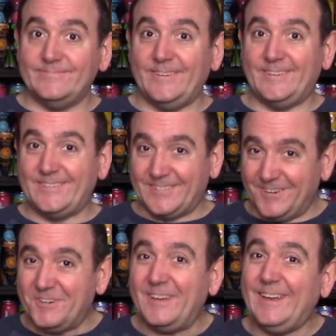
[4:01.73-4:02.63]

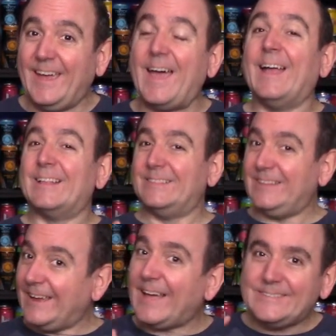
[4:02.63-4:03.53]
So yeah,
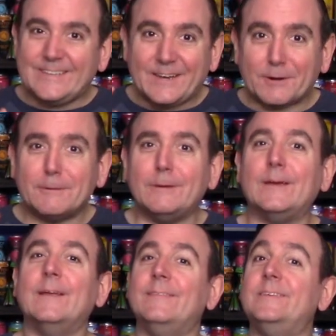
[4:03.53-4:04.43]
like I said
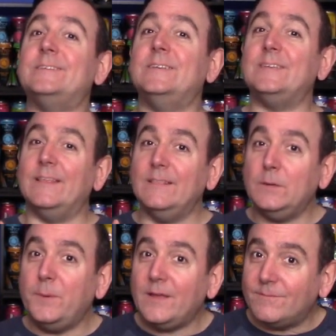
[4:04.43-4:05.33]
earlier, this is a little
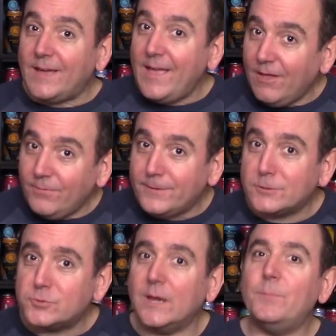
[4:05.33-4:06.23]
bit of a healthier
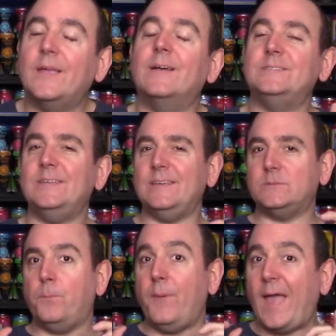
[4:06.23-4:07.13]
drink because it is
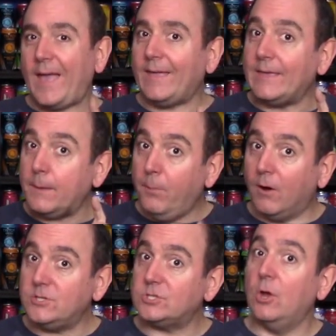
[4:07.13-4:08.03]
packing a
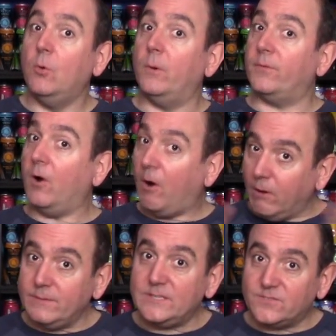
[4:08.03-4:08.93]
punch with
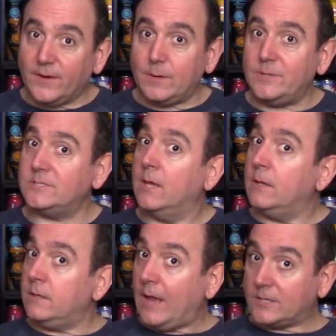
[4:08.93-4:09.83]
all these vitamins.
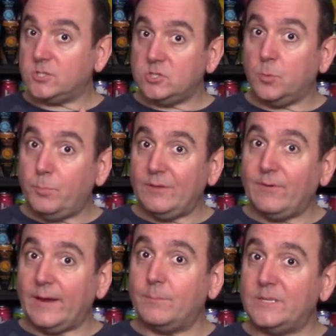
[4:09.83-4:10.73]
Not just your B
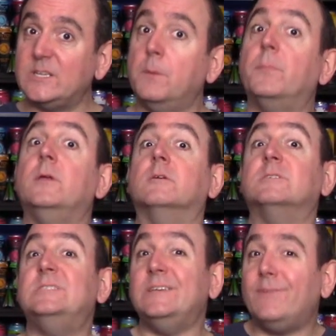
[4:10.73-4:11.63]
vitamins, but your
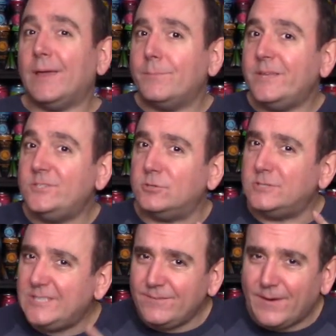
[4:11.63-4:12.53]
C vitamins, your
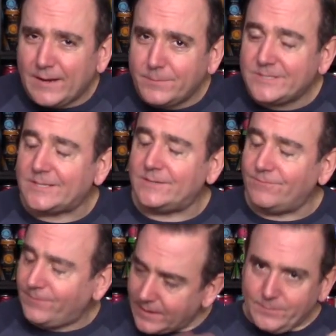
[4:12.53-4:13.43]
D vitamins, and
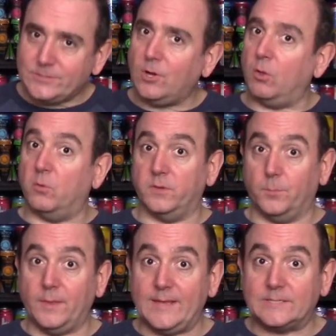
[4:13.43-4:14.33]
vitamins all over the
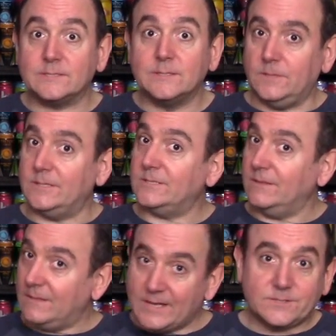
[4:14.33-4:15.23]
place. Plus
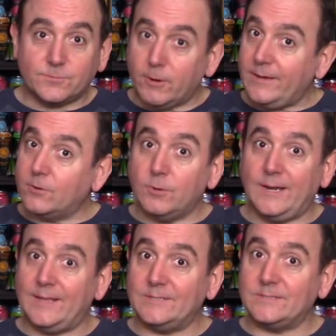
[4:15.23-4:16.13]
lots of great
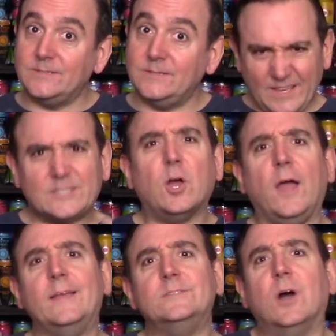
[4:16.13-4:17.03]
ingredients. Let's go
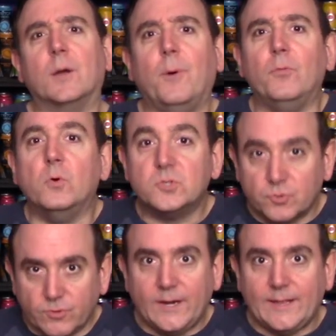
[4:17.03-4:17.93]
ahead and talk about those
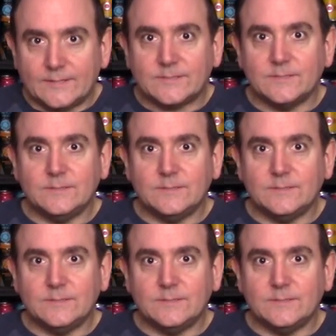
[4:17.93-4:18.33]
ingredients.